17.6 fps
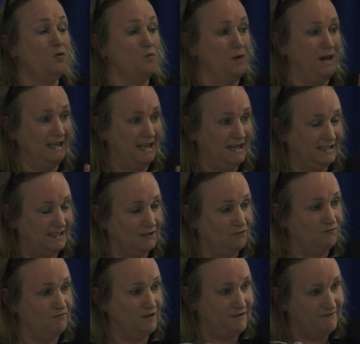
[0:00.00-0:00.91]
We need
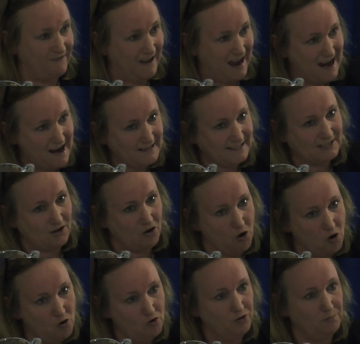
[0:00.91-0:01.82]
to reverse
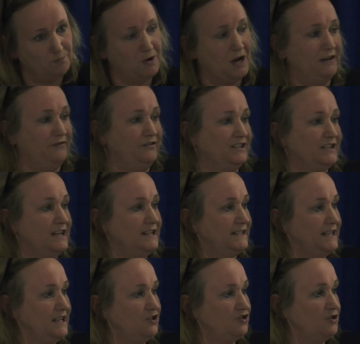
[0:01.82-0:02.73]
all the
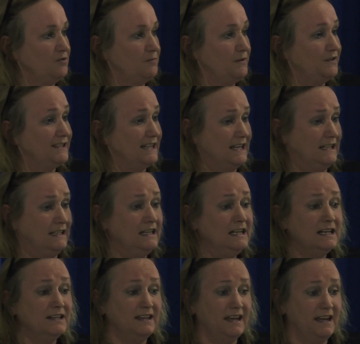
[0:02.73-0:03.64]
privatisation that we've seen.
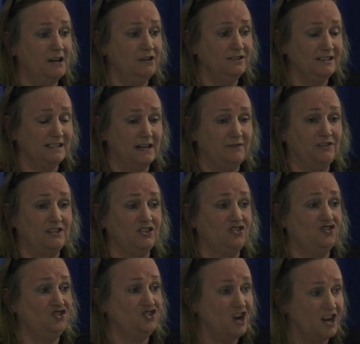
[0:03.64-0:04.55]
The health service
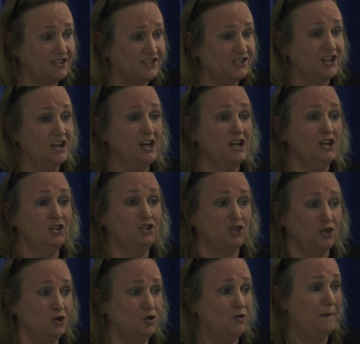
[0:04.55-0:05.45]
is just
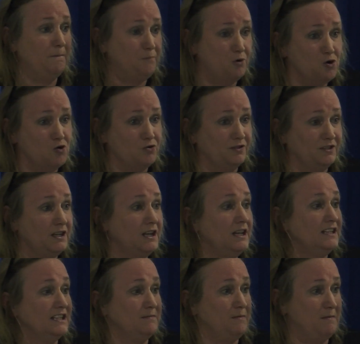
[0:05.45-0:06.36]
too
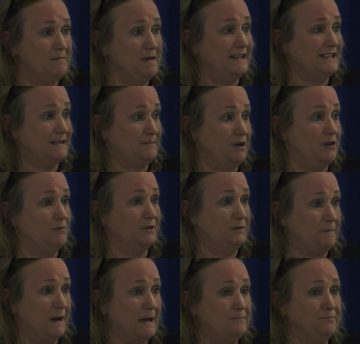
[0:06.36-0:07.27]
important to be messed about
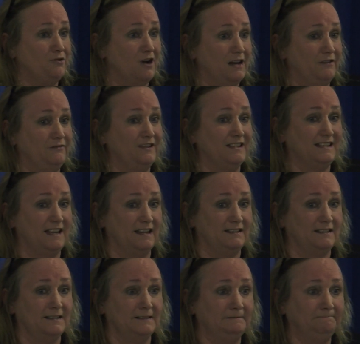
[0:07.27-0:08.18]
with by private
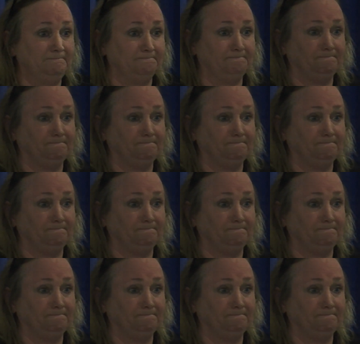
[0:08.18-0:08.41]
sector.